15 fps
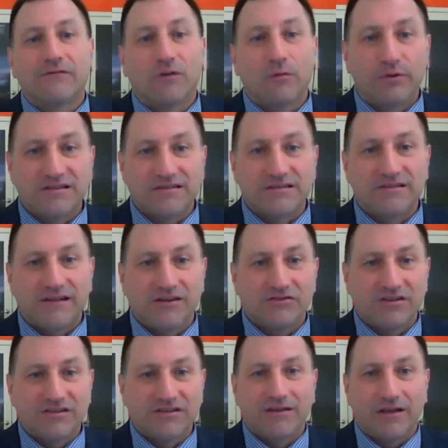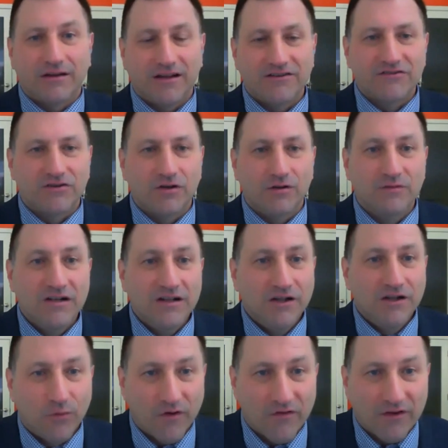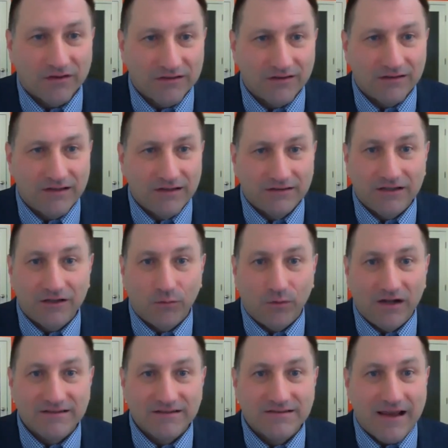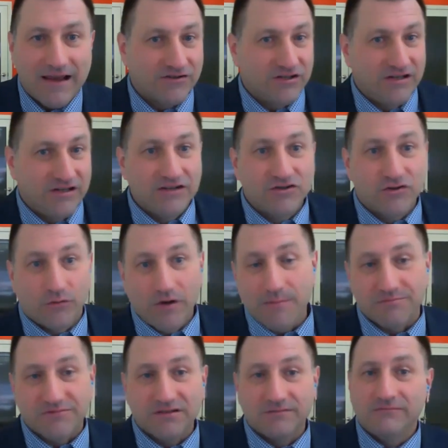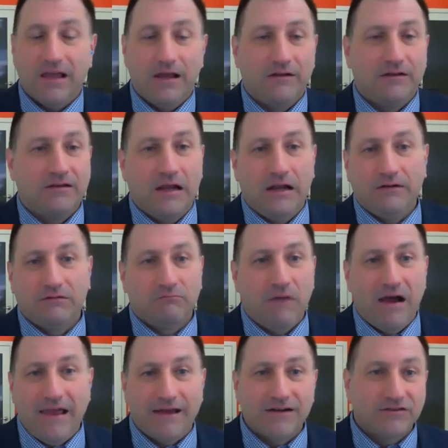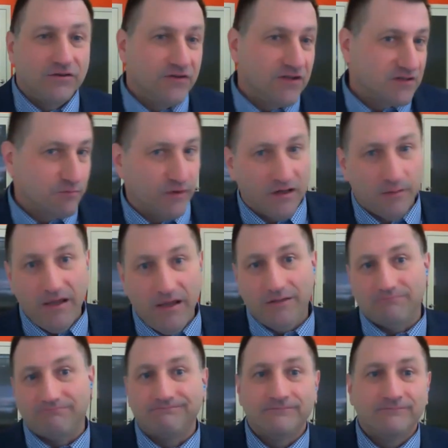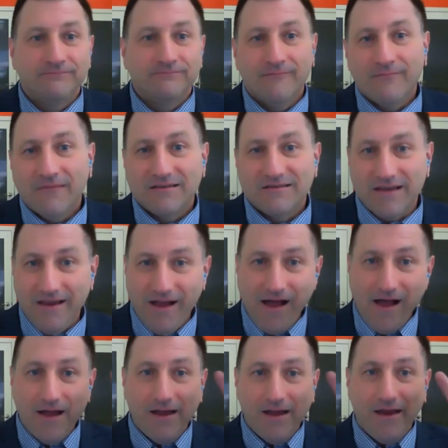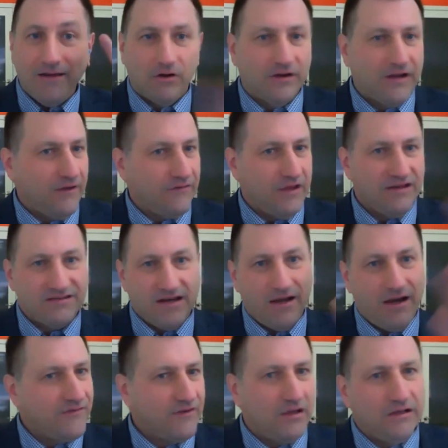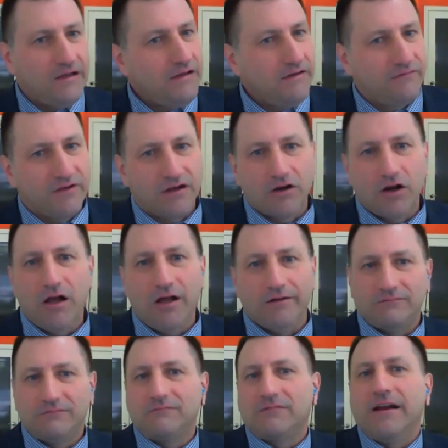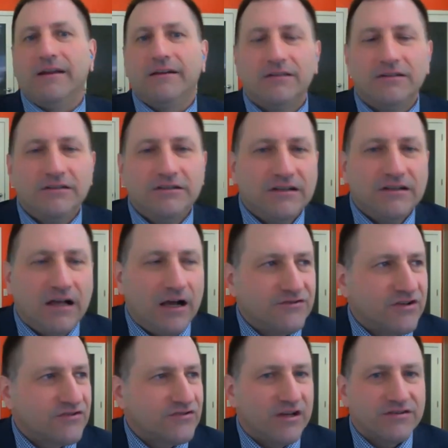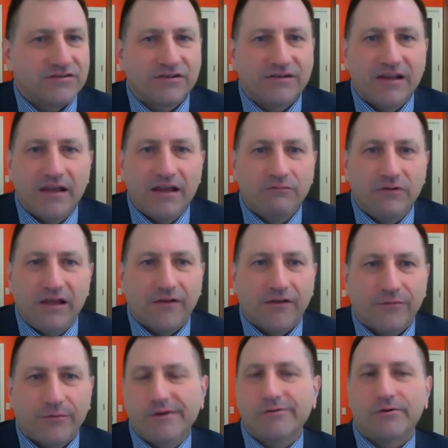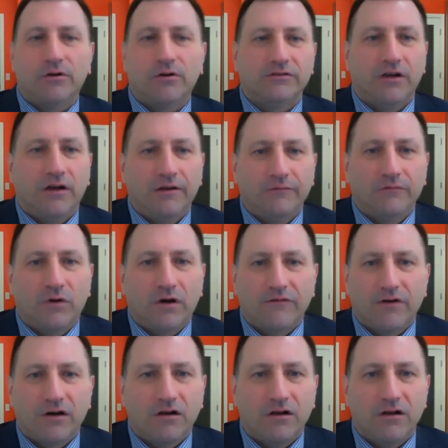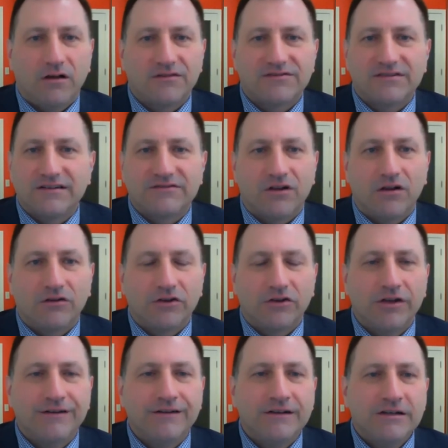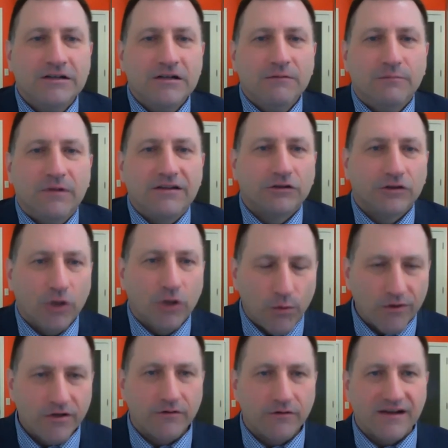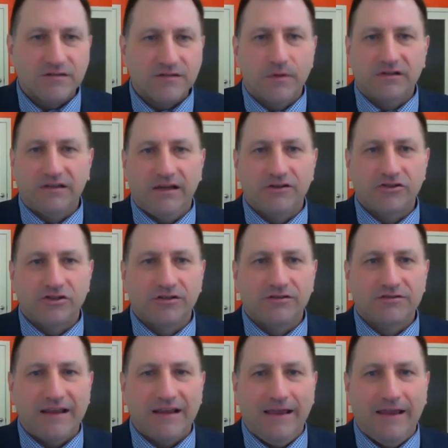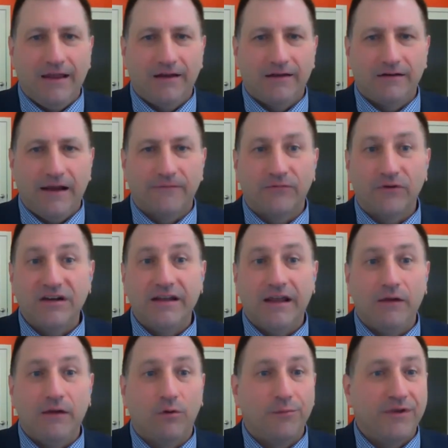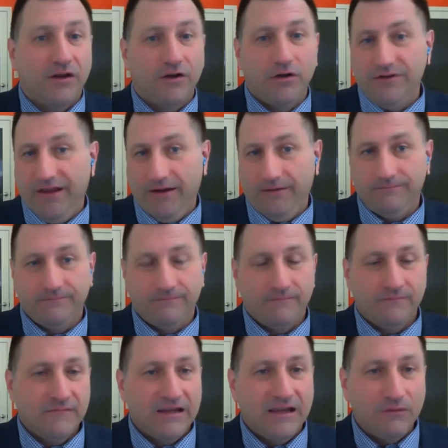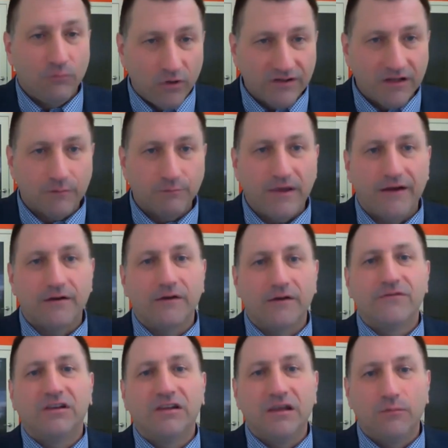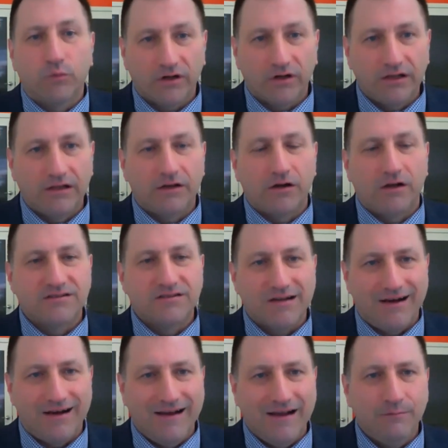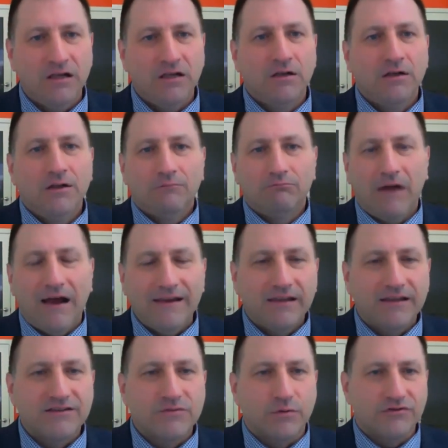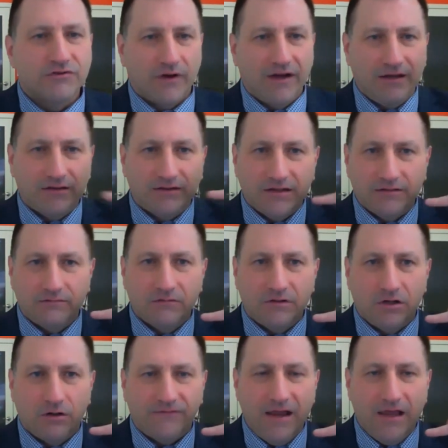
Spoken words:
presentations done on Zoom where the little ones actually interrupt, and my attitude is bring them in. Say hi. Okay, they say hi, they leave, they're gone, right? Just yesterday, we had a 3-year-old on one of our calls. It's all good. But lower your expectations, and every day will be a new day. It will get better if you keep working it on time. My kids were trained that, if I